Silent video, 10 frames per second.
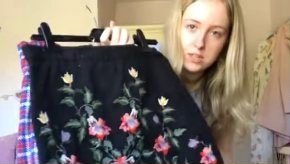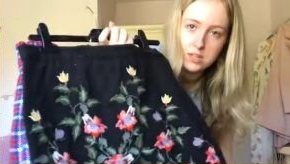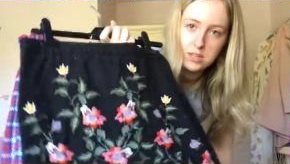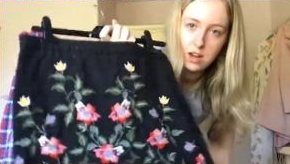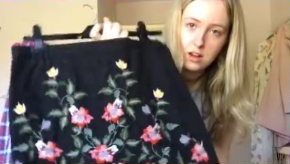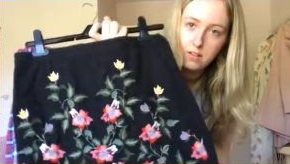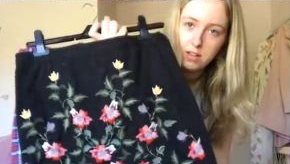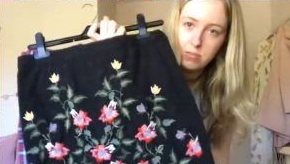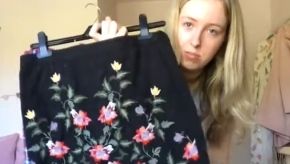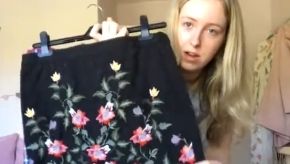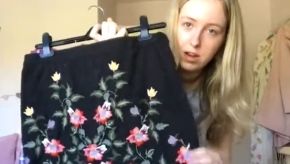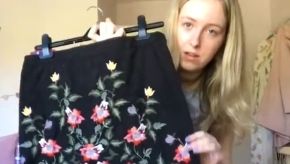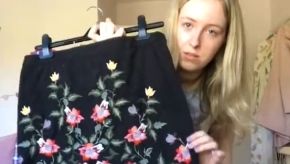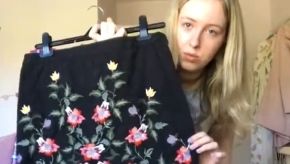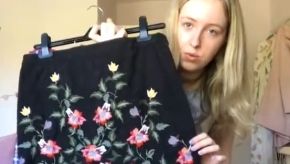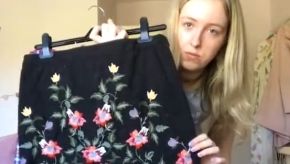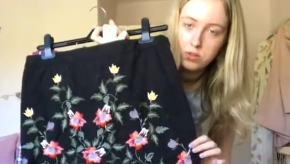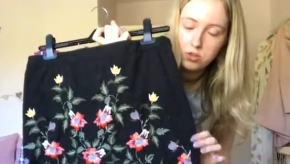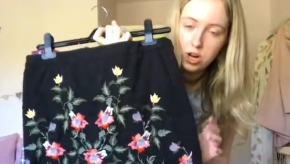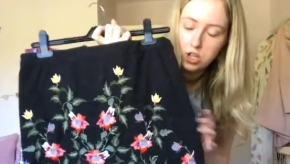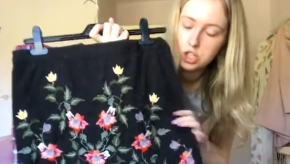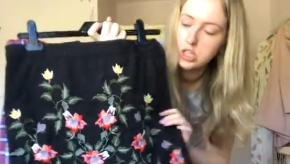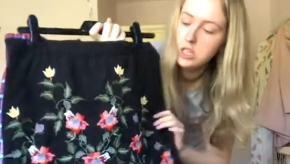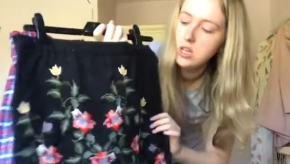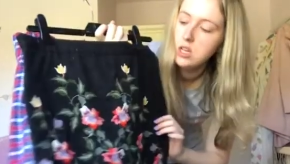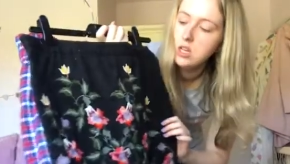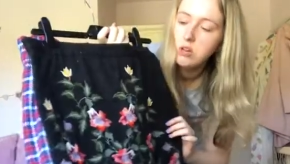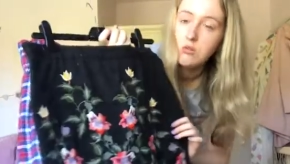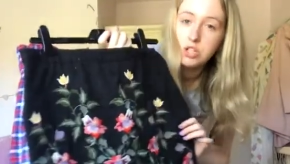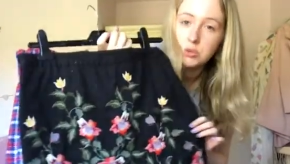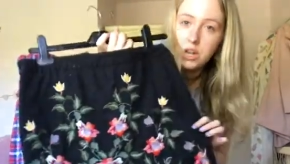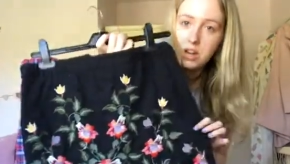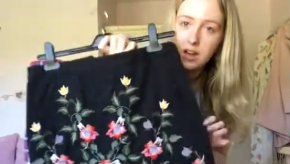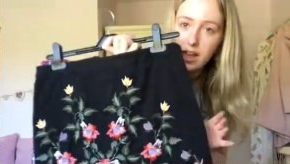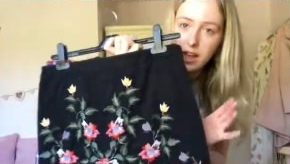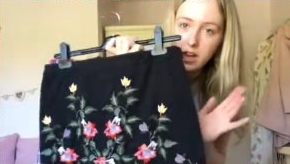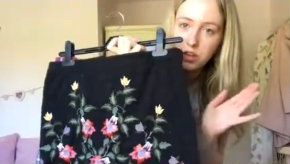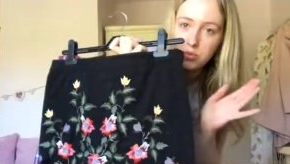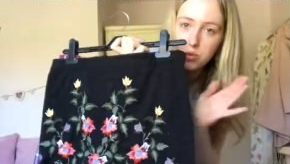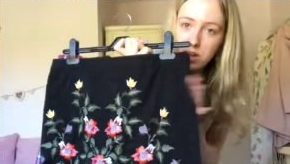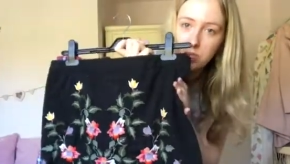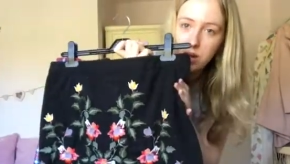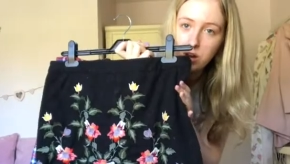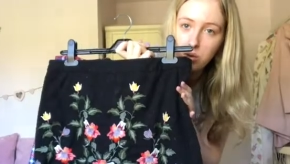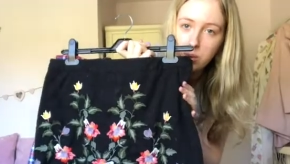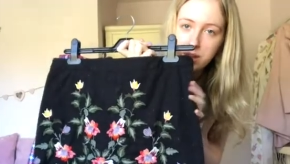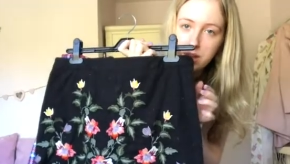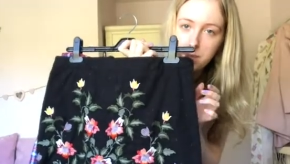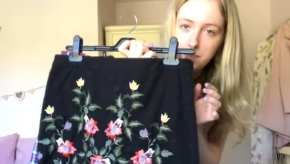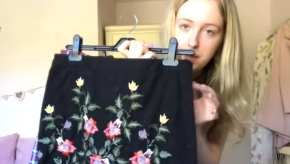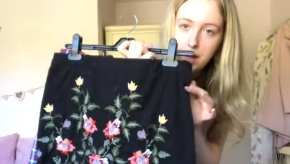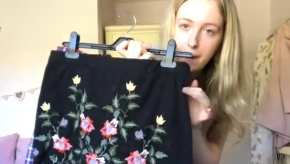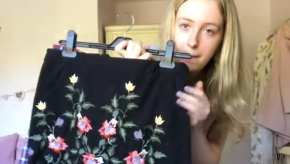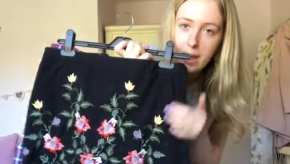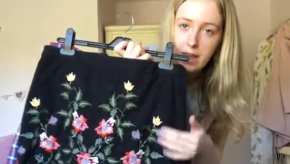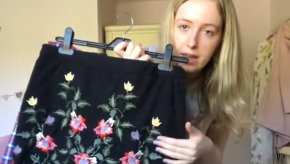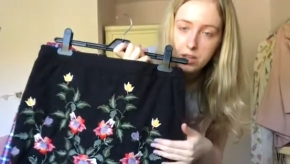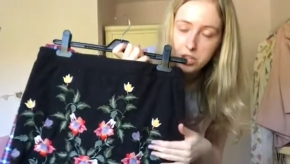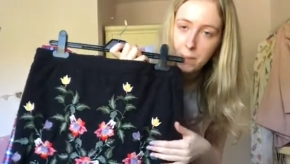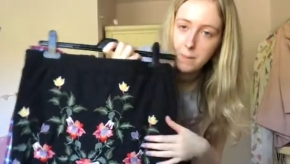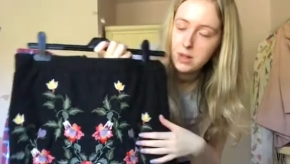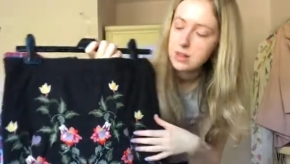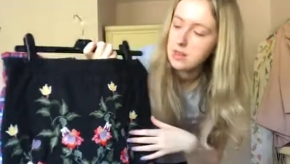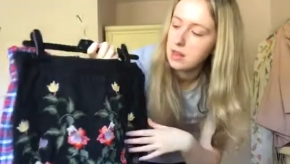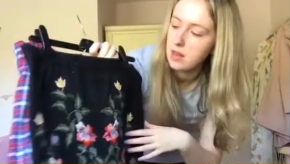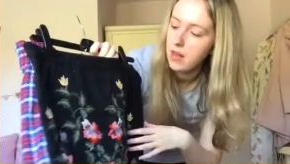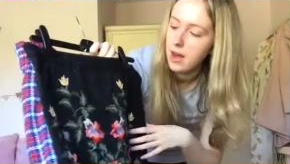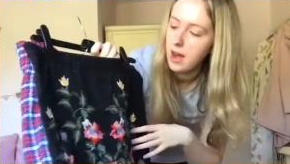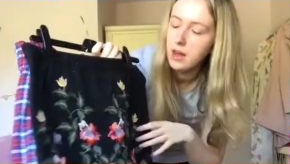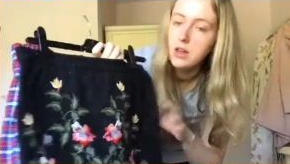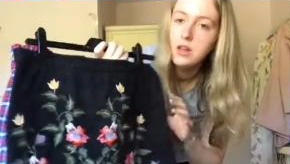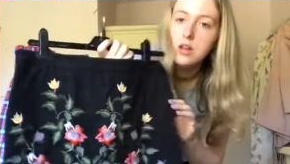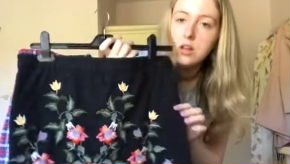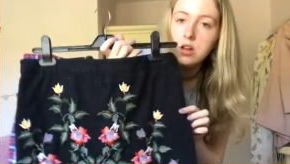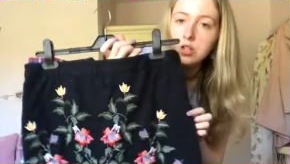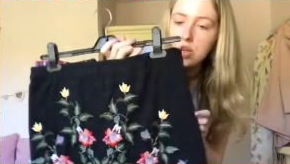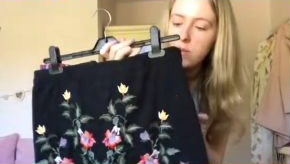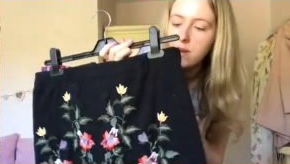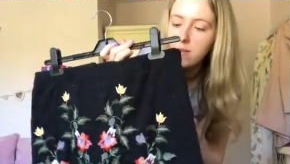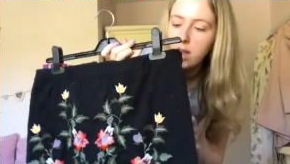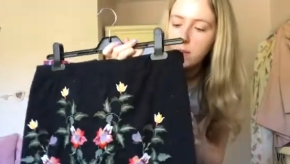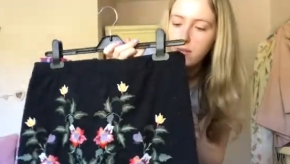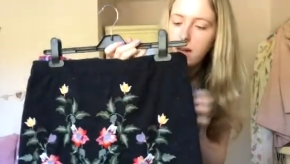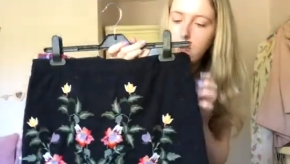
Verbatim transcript: it's kind of, it's really like sort of structured, which I really like. Again, it goes really well with um, like pink jumpers and things like that, so I'm definitely keeping that